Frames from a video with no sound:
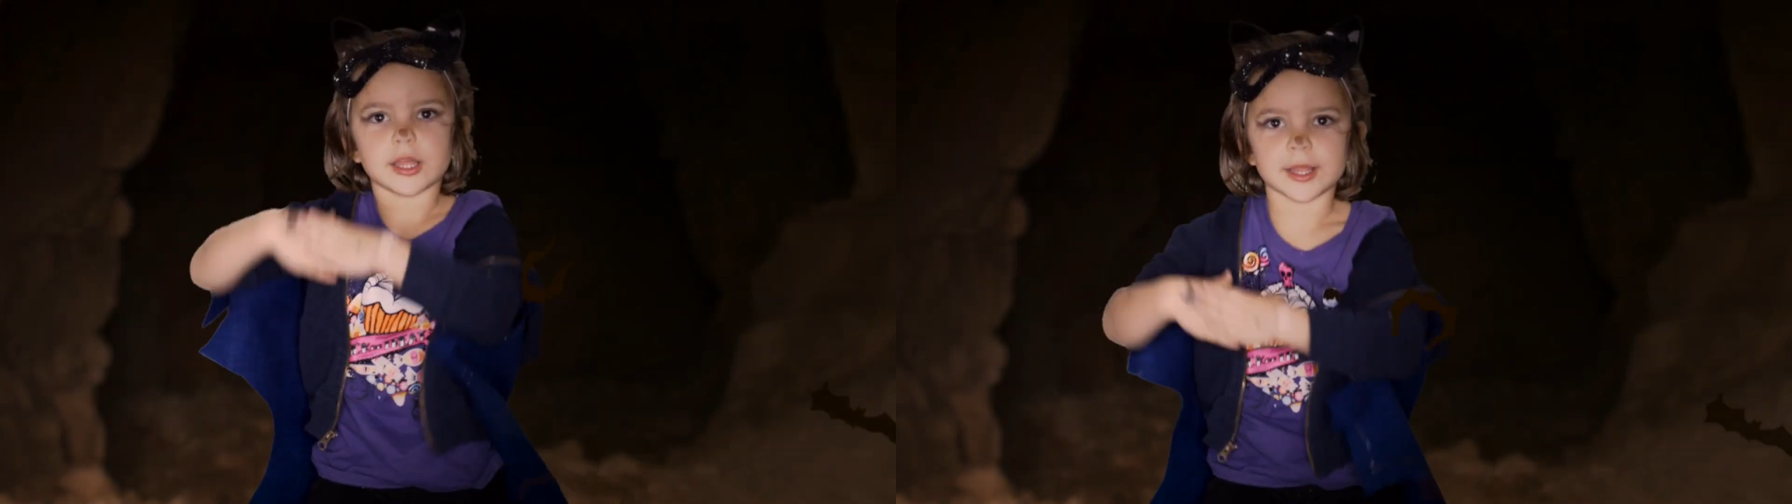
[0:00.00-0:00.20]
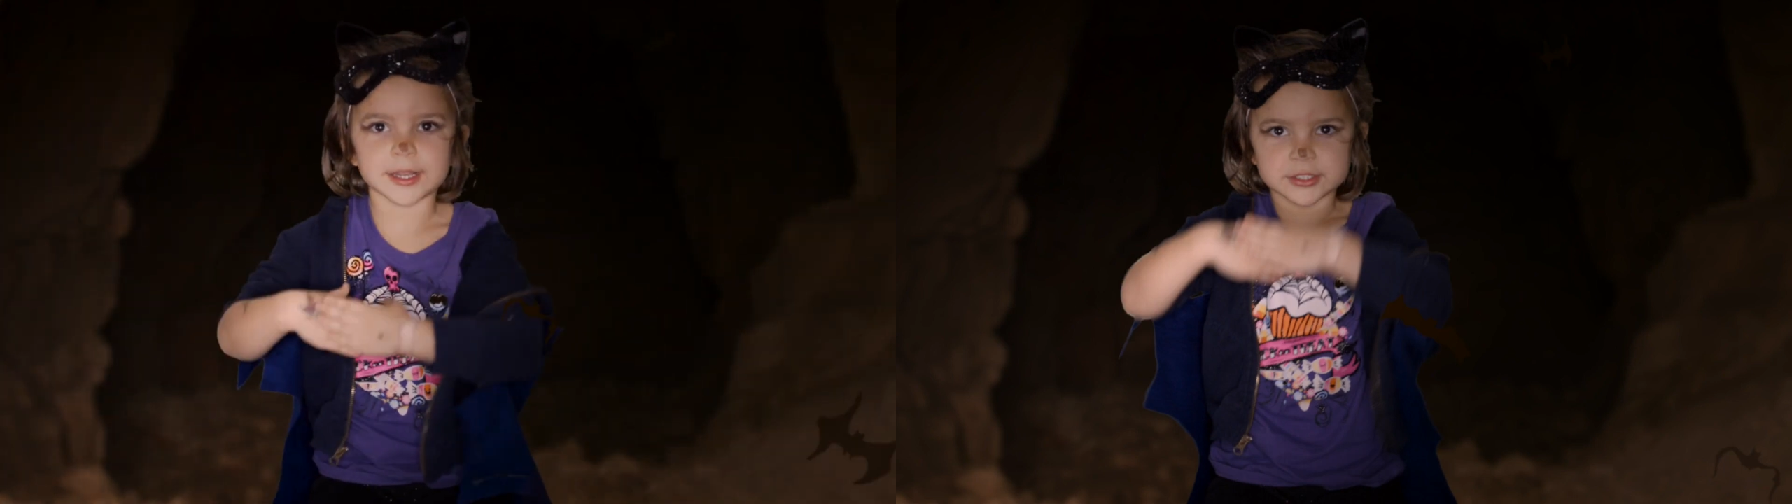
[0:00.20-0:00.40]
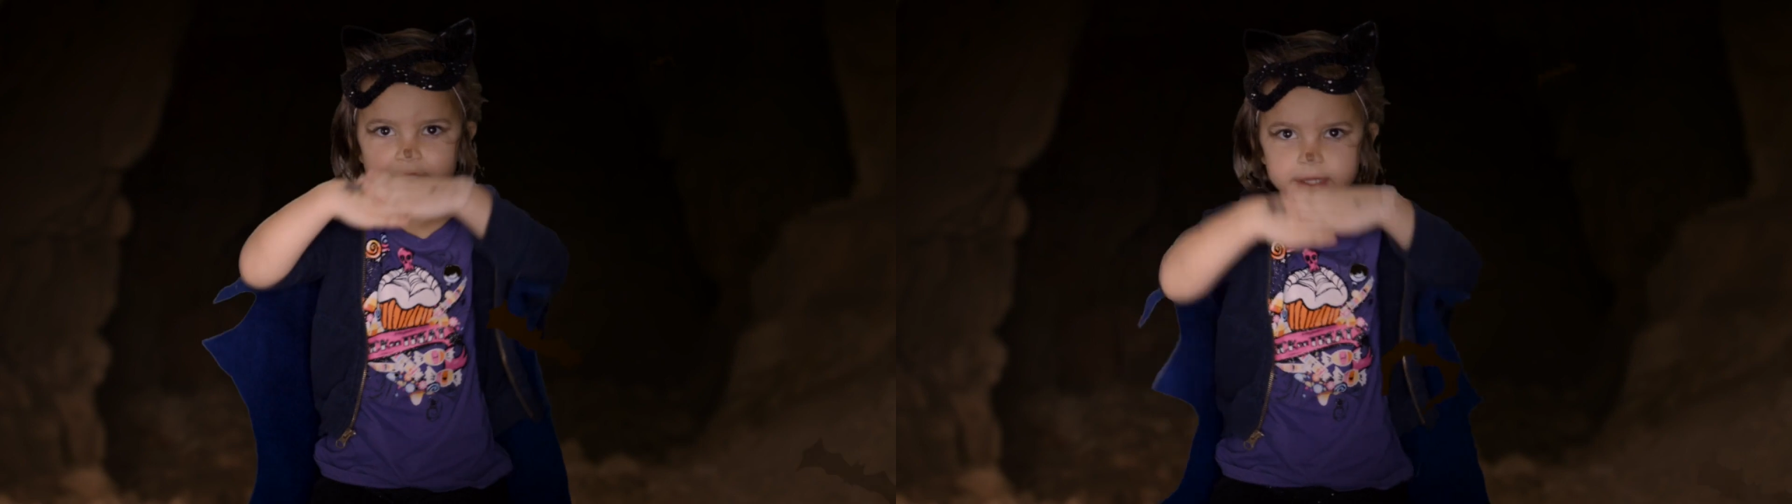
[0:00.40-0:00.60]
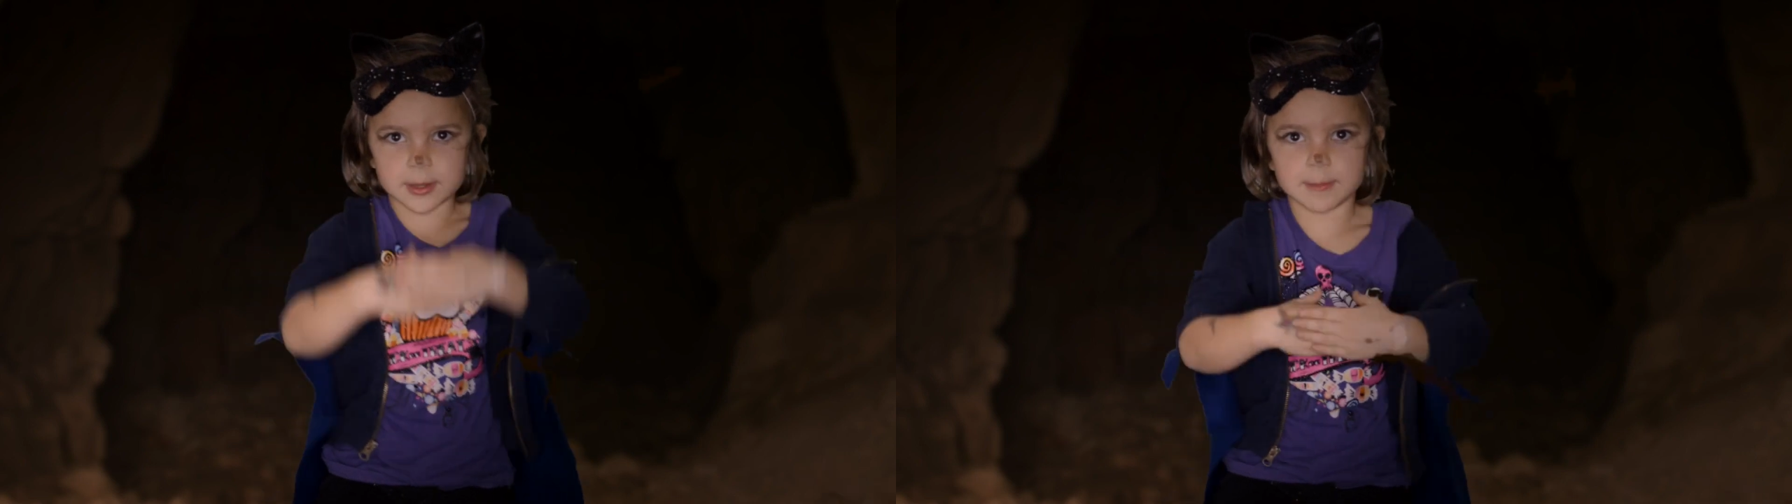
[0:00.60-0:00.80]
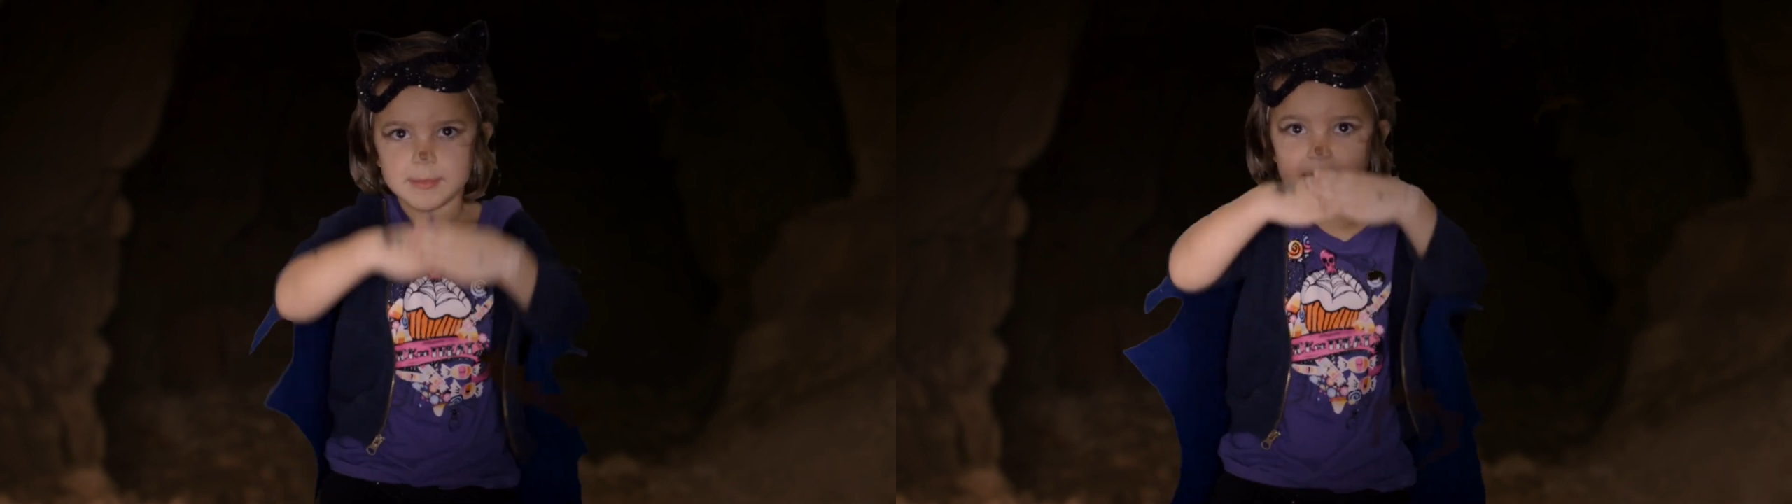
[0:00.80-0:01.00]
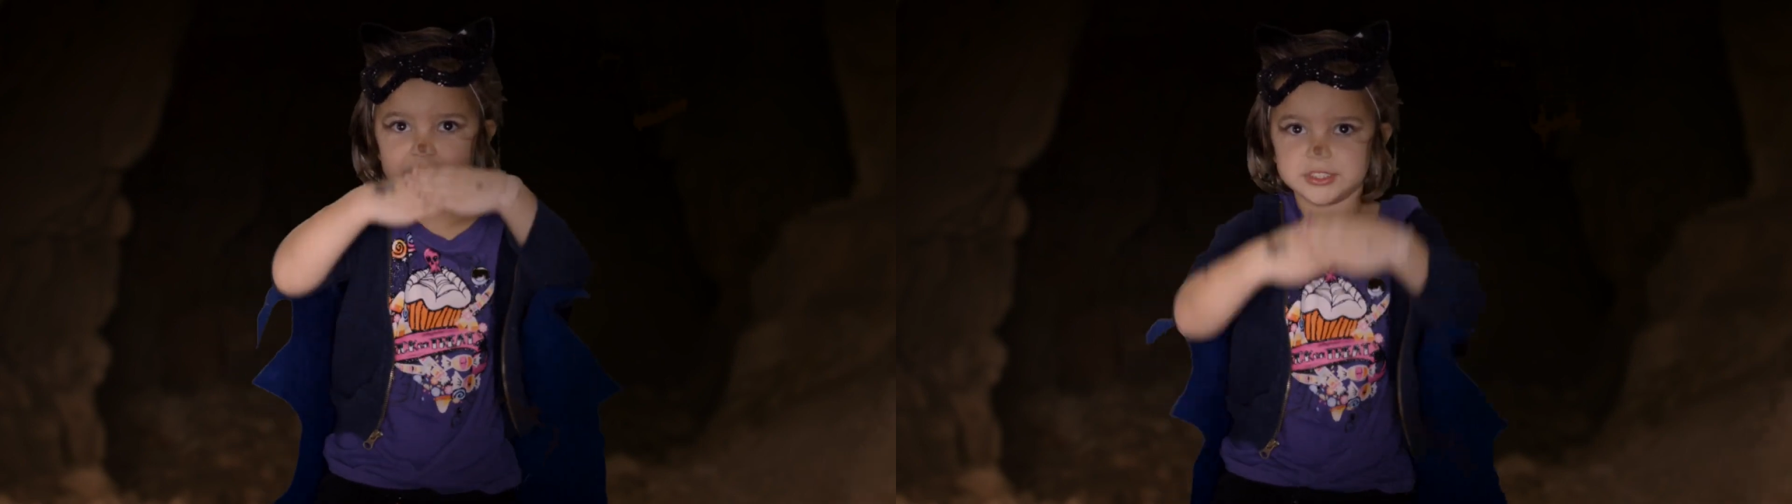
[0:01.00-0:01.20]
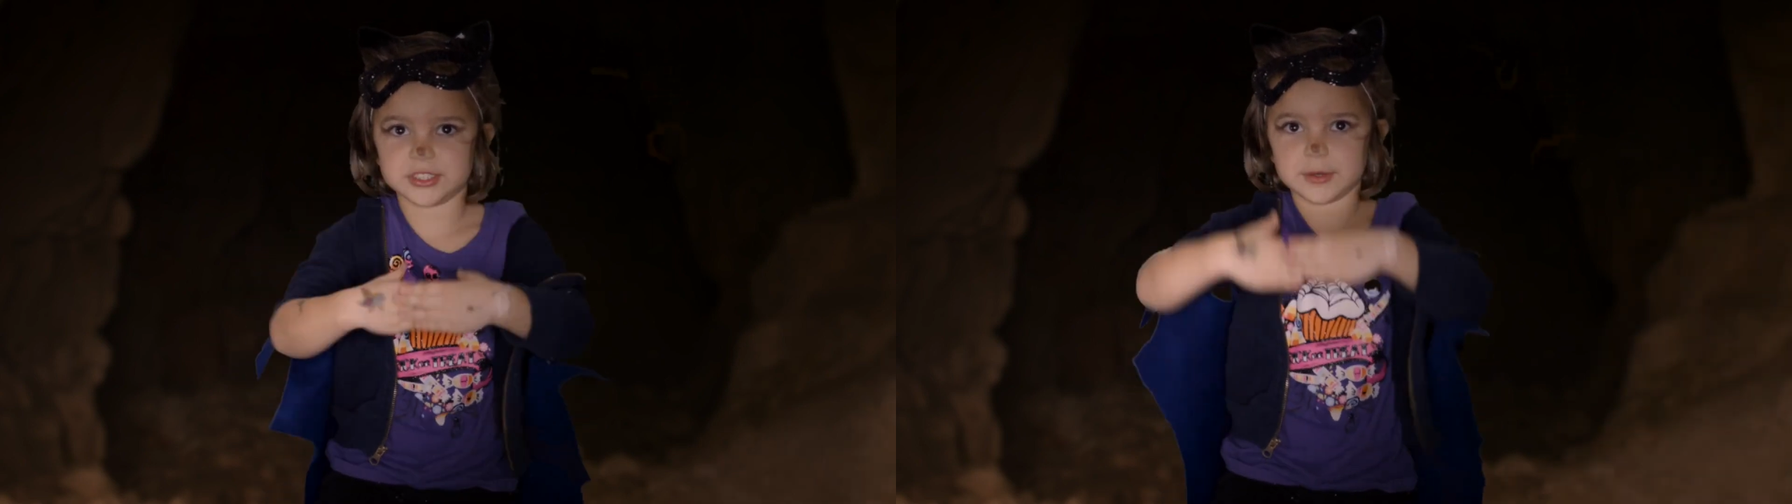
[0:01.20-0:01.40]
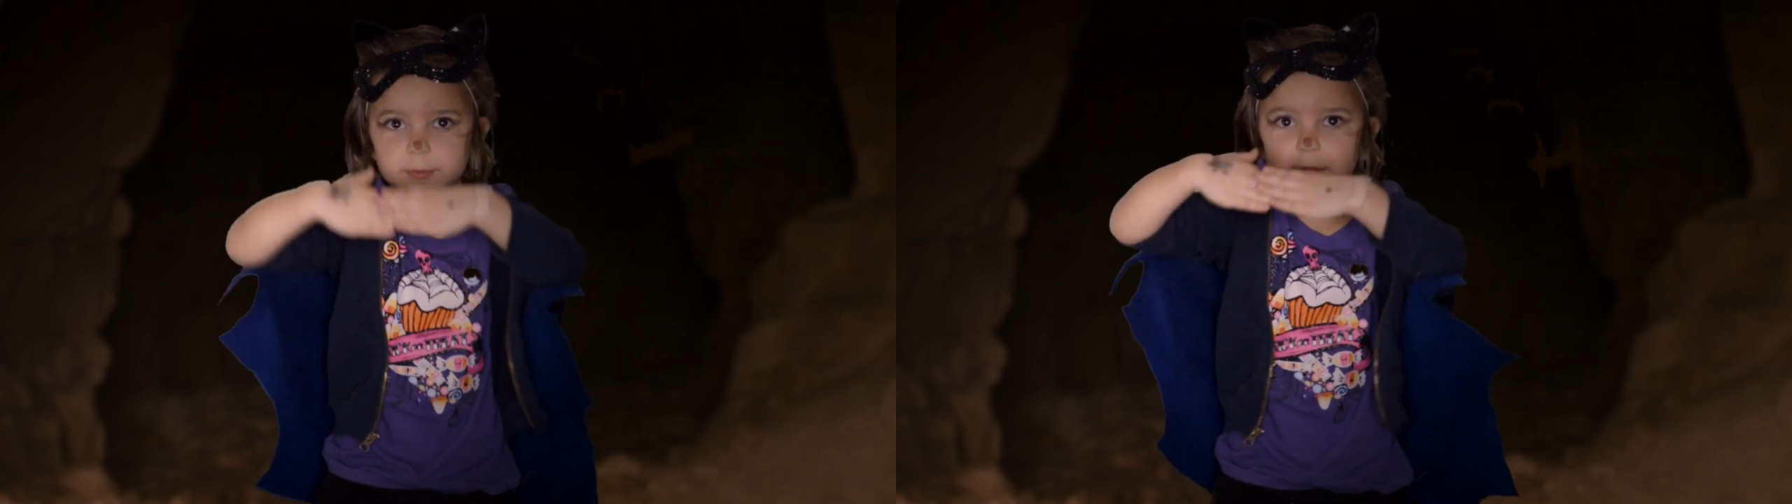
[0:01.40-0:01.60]

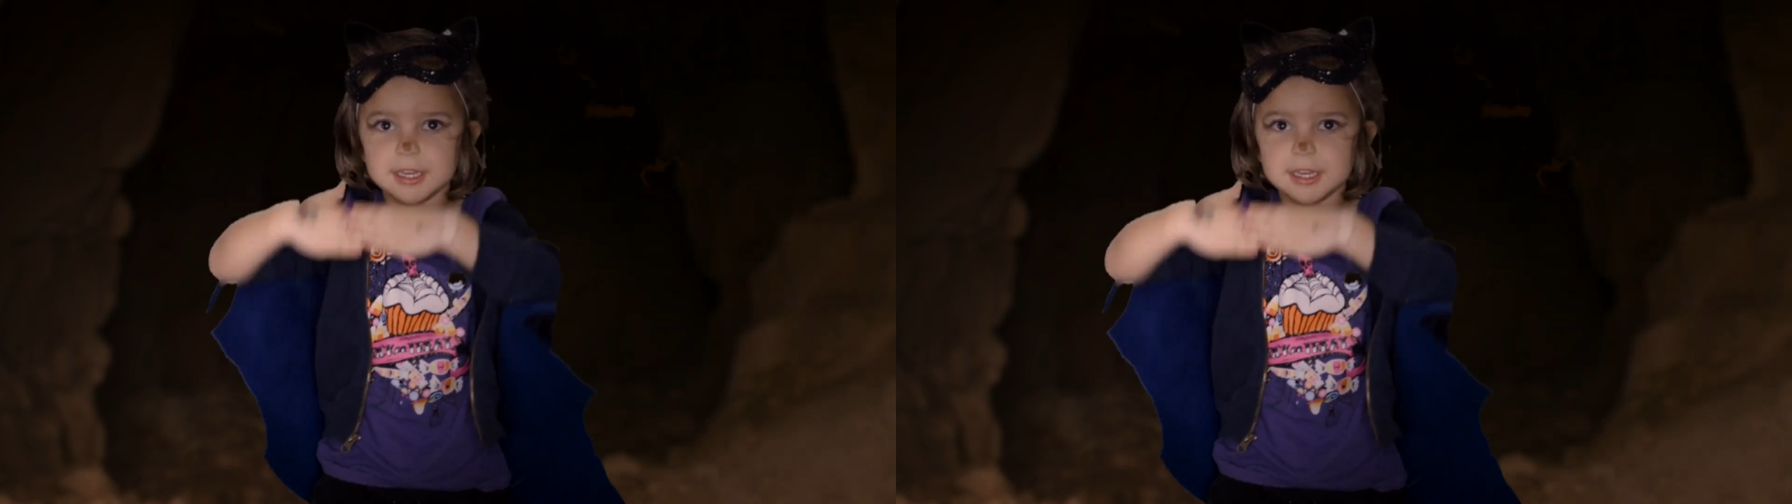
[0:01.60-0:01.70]
intonation.